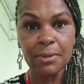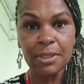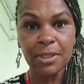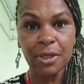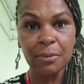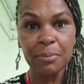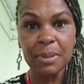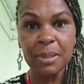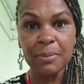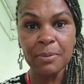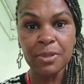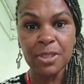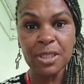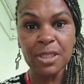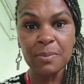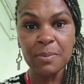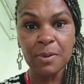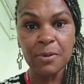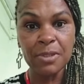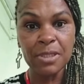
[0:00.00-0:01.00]
people's
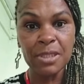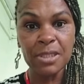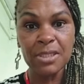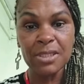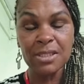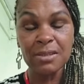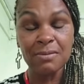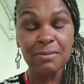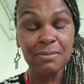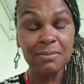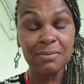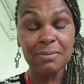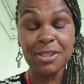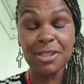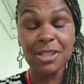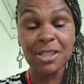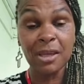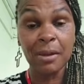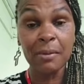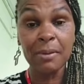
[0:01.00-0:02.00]
experiences
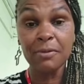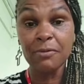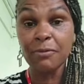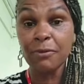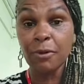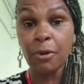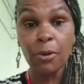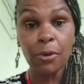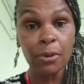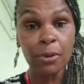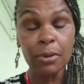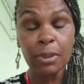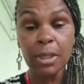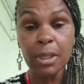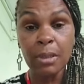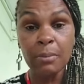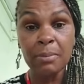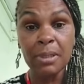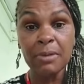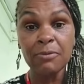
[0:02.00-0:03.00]
just going
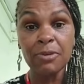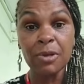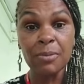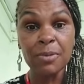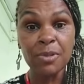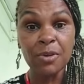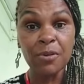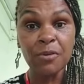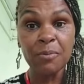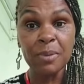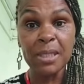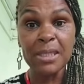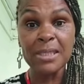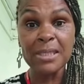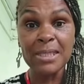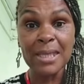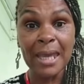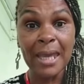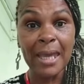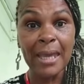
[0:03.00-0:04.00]
wrong, being ripped off, being
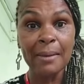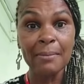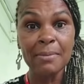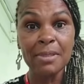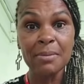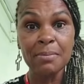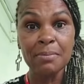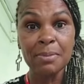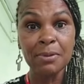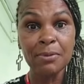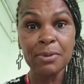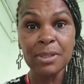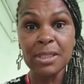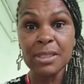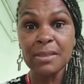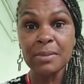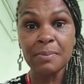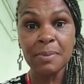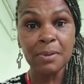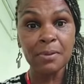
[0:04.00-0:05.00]
scammed,
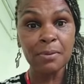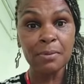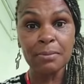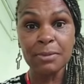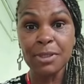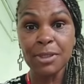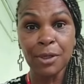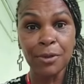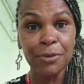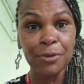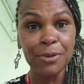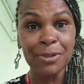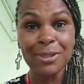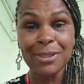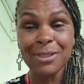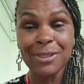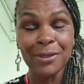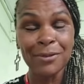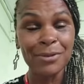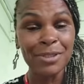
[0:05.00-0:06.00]
buildings built, and
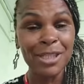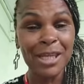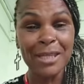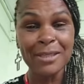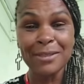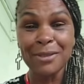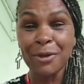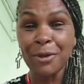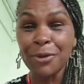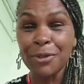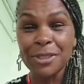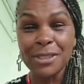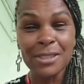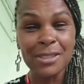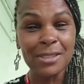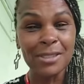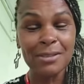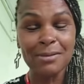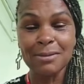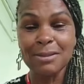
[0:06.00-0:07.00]
the
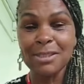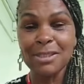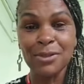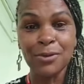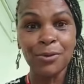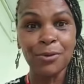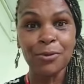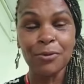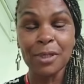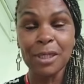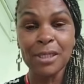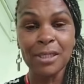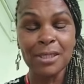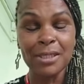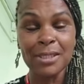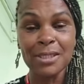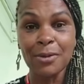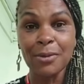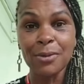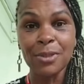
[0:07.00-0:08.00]
costs soaring
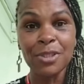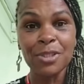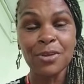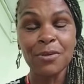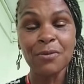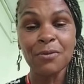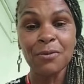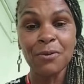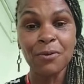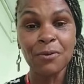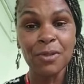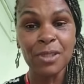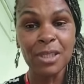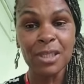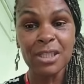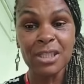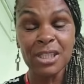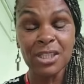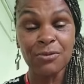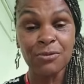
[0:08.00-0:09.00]
and so on and so forth, and
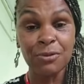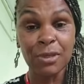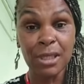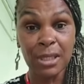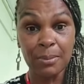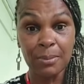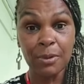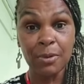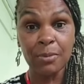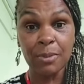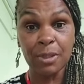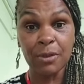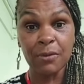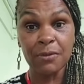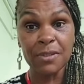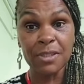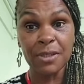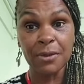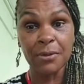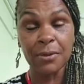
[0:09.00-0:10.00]
it just really put me
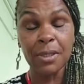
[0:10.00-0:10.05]
off. So